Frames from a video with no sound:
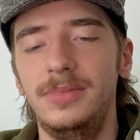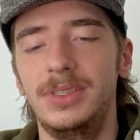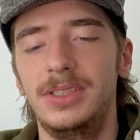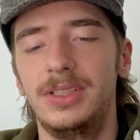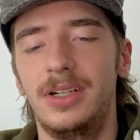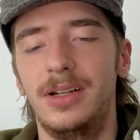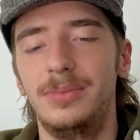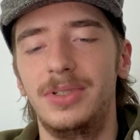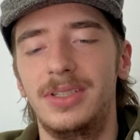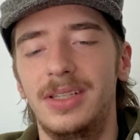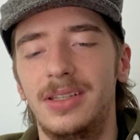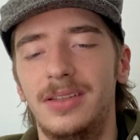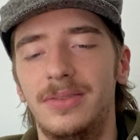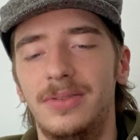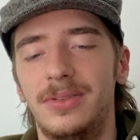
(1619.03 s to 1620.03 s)
Sorry, I'm just
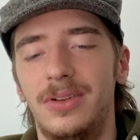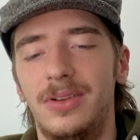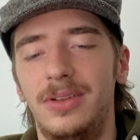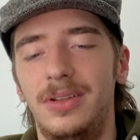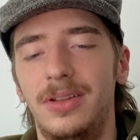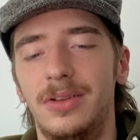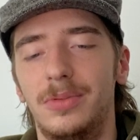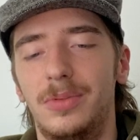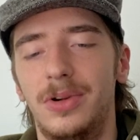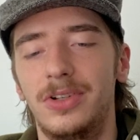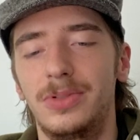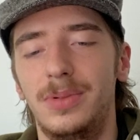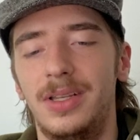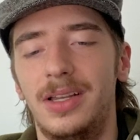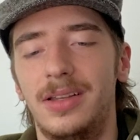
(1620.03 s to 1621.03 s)
thinking of all the other
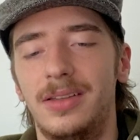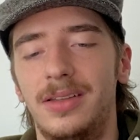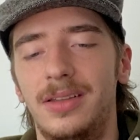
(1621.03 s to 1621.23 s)
words we got.